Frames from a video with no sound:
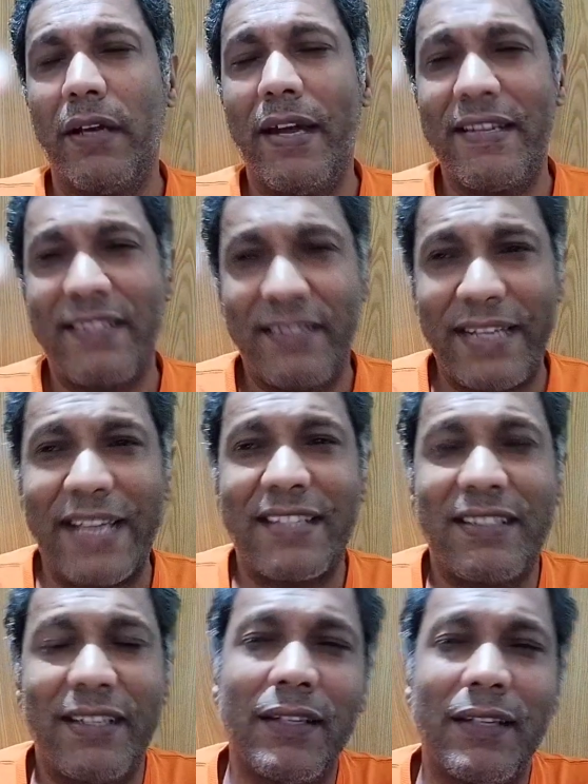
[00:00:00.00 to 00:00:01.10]
It's
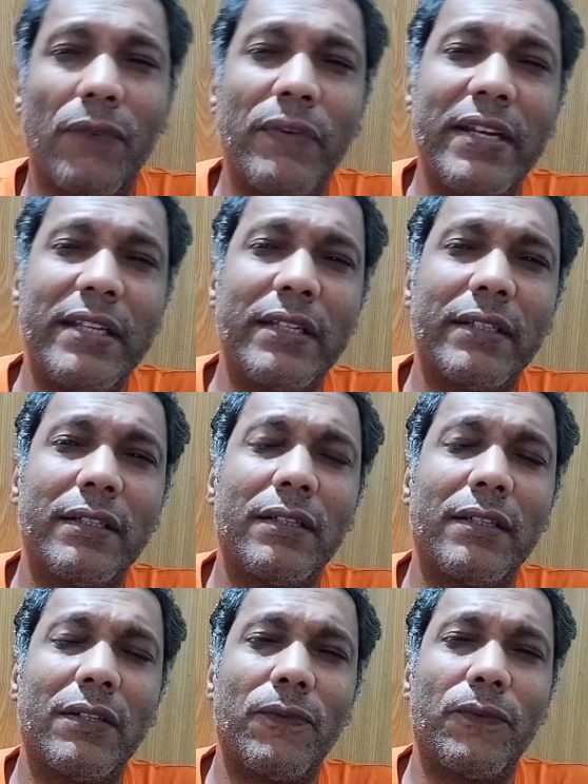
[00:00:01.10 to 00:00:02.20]
testing winter
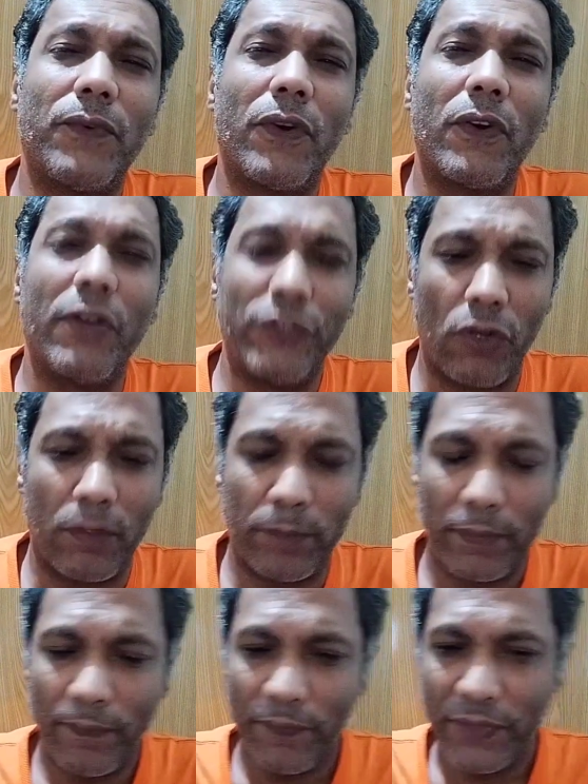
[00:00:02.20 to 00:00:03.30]
for Europe.
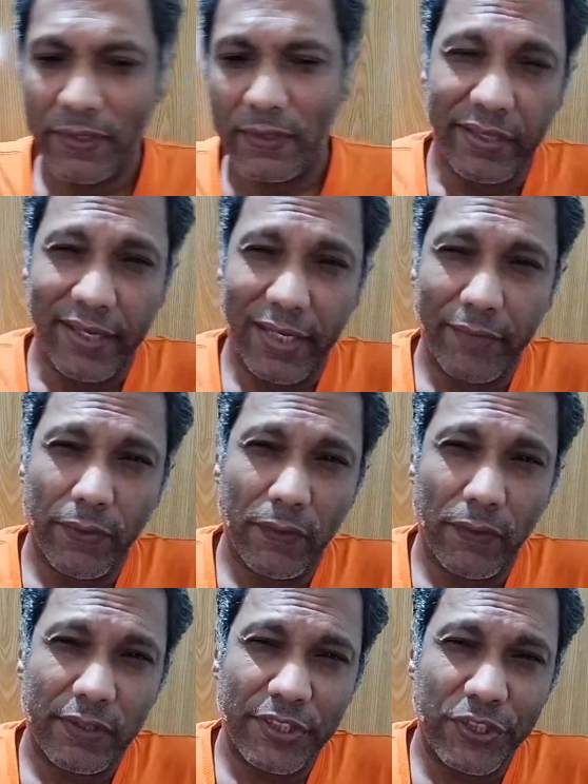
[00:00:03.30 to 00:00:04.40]
Thirdly,
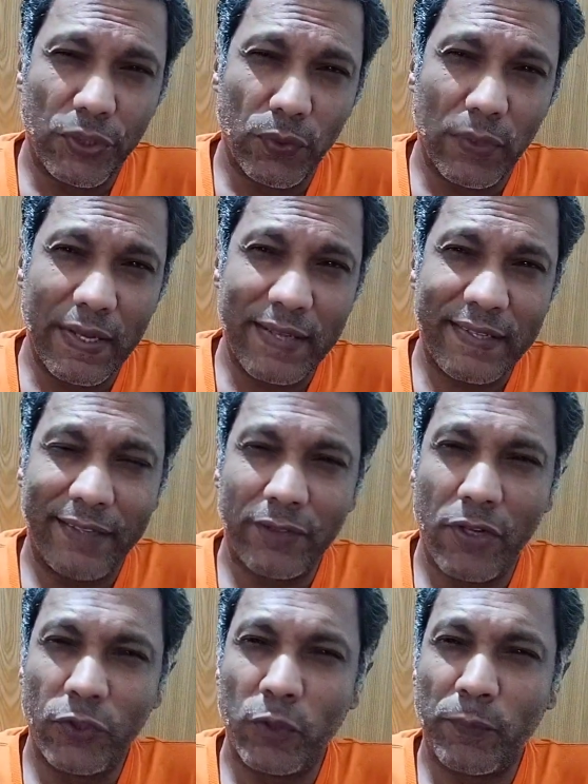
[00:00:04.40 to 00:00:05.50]
viewers, US is
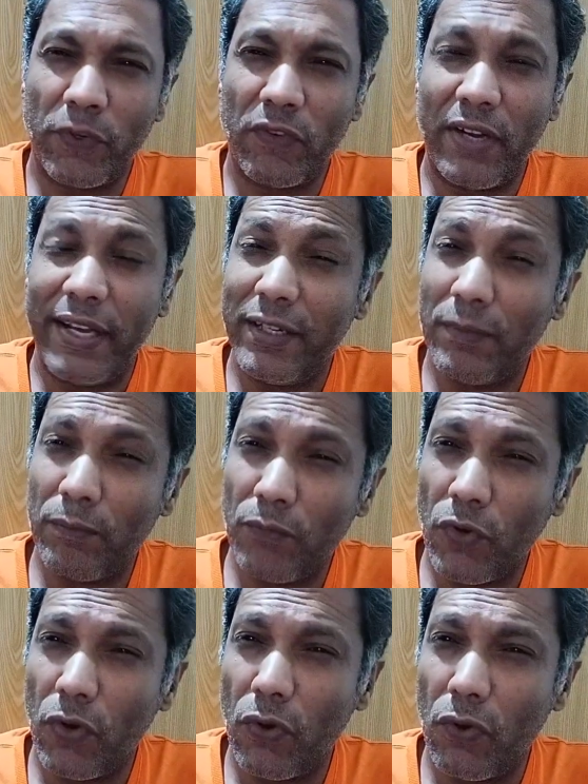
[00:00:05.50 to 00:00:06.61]
going to provide
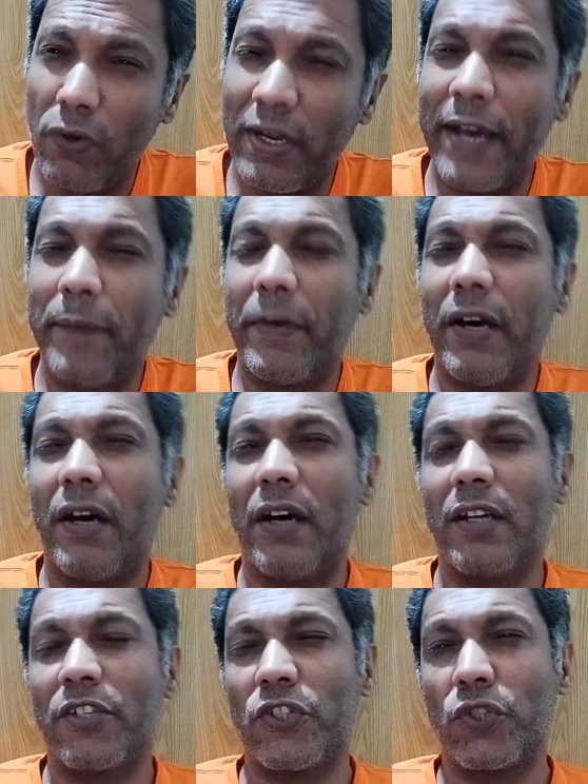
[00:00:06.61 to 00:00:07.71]
more
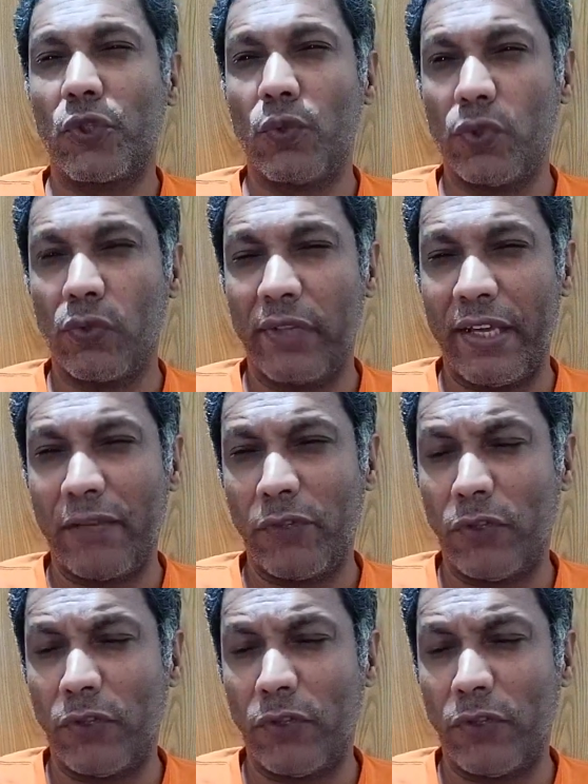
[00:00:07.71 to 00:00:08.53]
HIMARS to Ukraine.